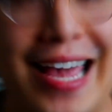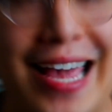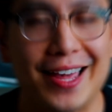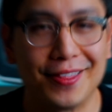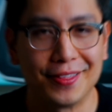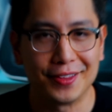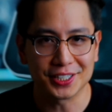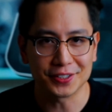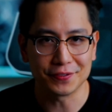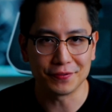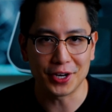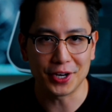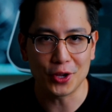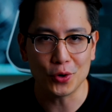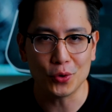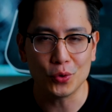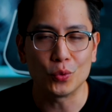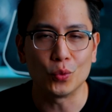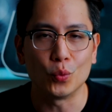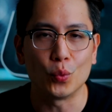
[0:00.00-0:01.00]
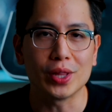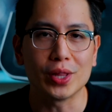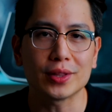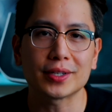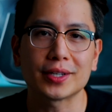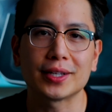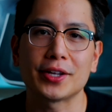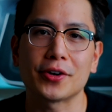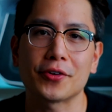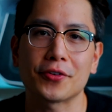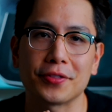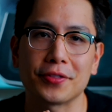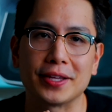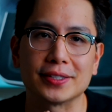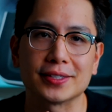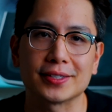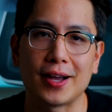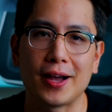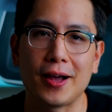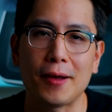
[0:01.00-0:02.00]
In this video, we'll clear
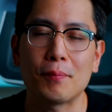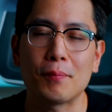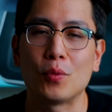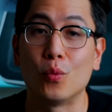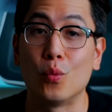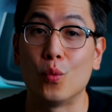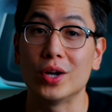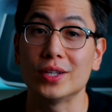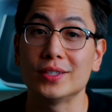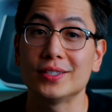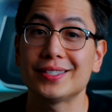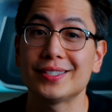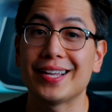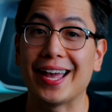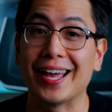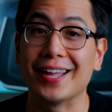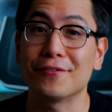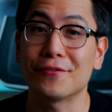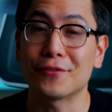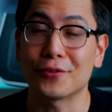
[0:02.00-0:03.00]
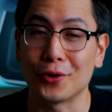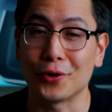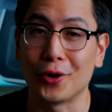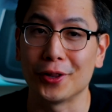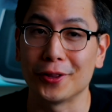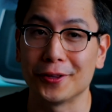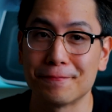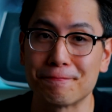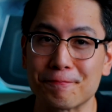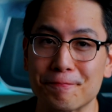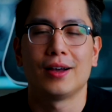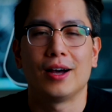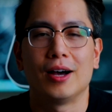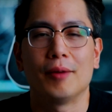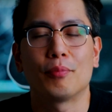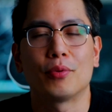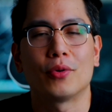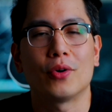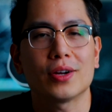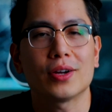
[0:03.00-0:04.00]
things up once and for all.
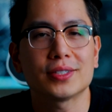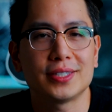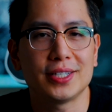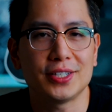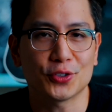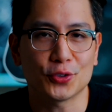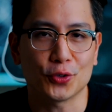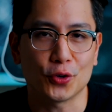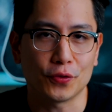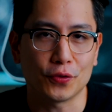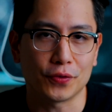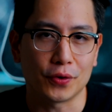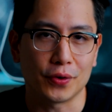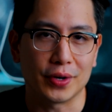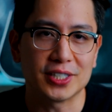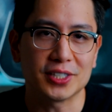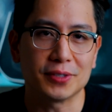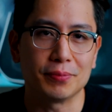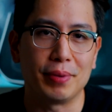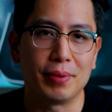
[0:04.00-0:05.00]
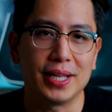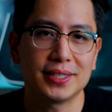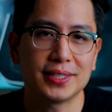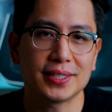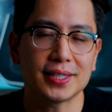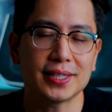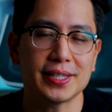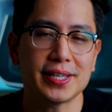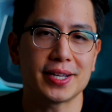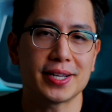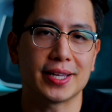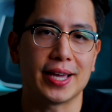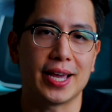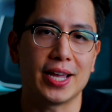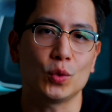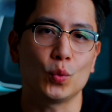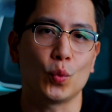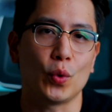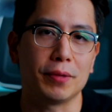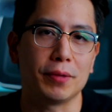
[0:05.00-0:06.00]
A proxy server is basically a
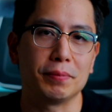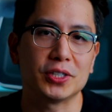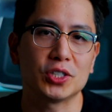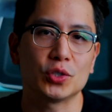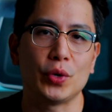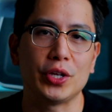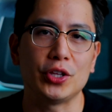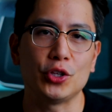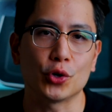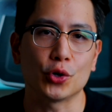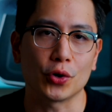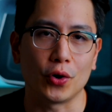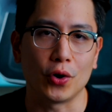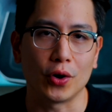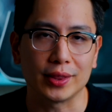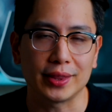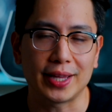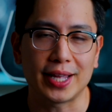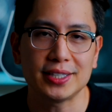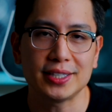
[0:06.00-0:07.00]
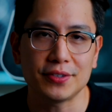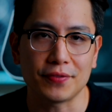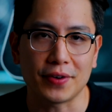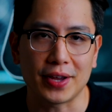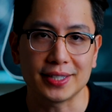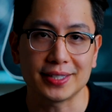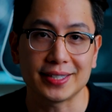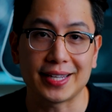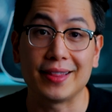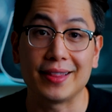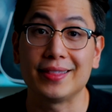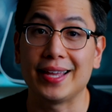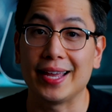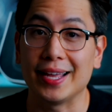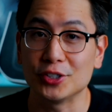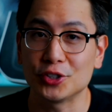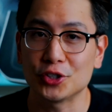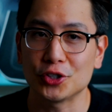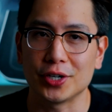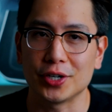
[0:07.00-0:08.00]
gateway between your online device and the
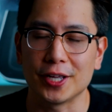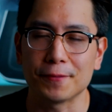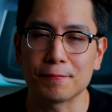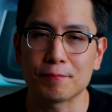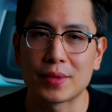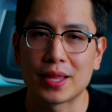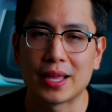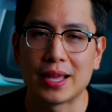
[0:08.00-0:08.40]
internet.